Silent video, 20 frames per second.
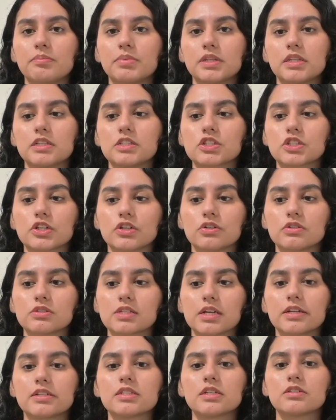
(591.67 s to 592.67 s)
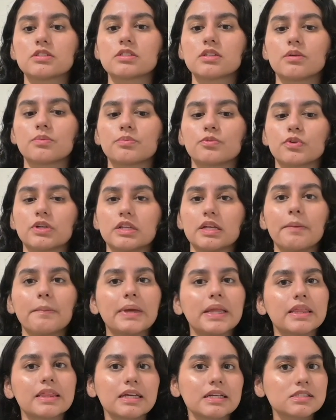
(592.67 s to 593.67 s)
but these girls like did some really
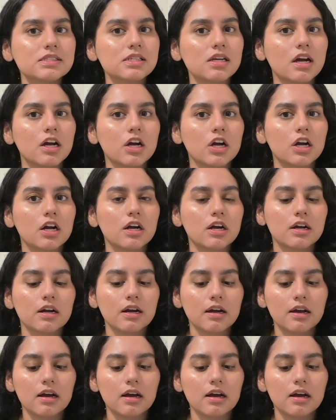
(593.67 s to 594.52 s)
mean things to her.